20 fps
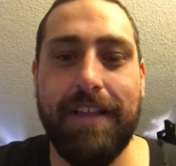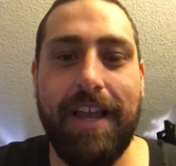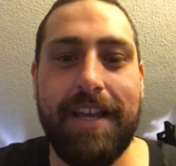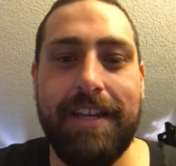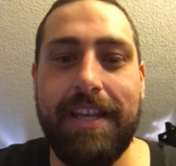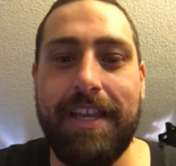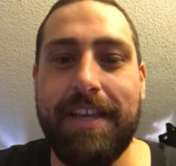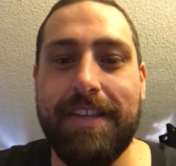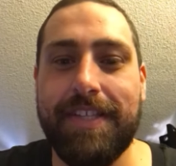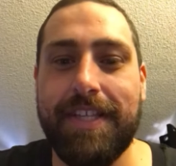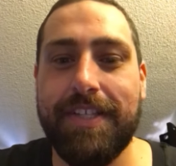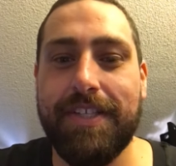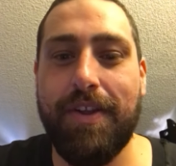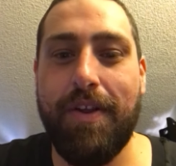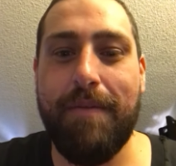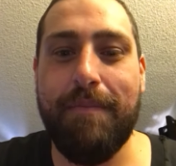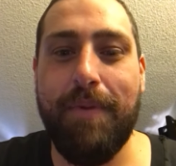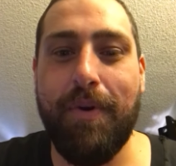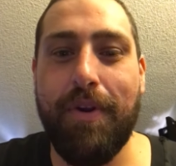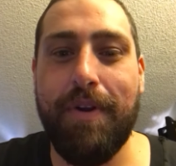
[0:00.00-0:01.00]
ideas, because they're
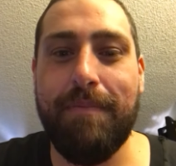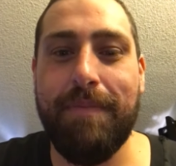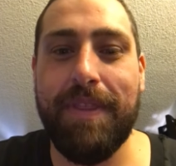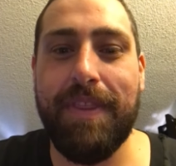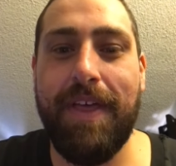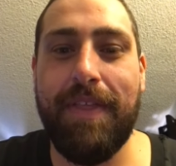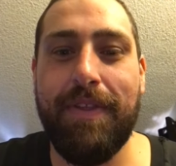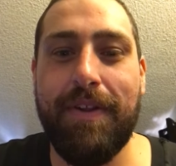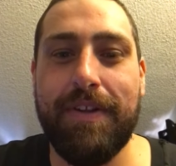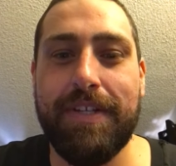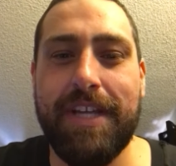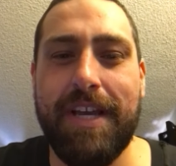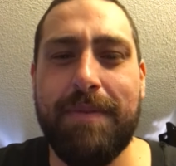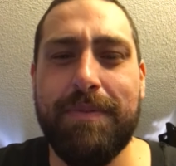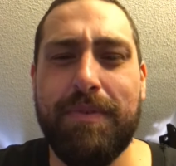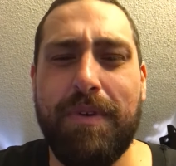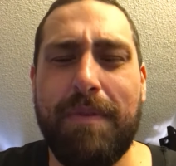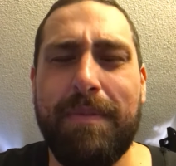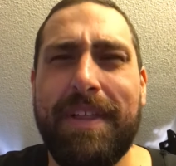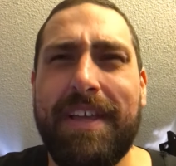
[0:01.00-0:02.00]
important. But then there are times
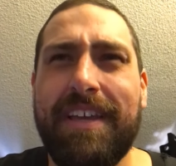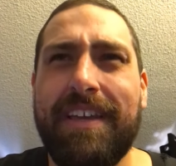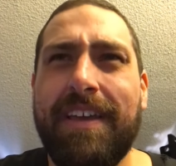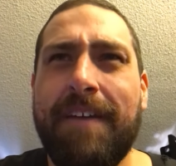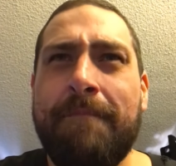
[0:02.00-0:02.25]
where I'm like,